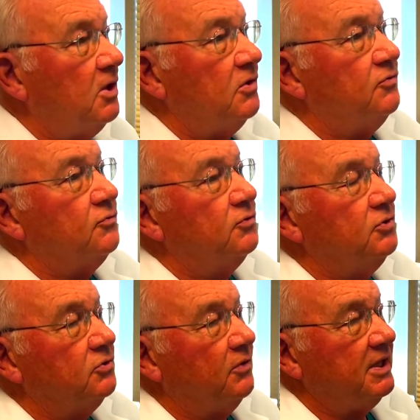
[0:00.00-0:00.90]
through
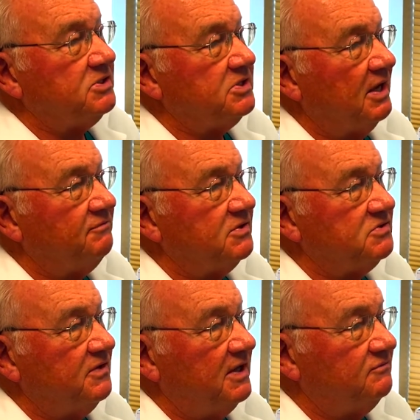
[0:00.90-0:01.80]
your great
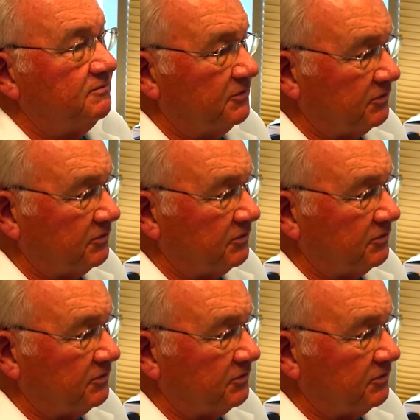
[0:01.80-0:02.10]
saphenous vein from the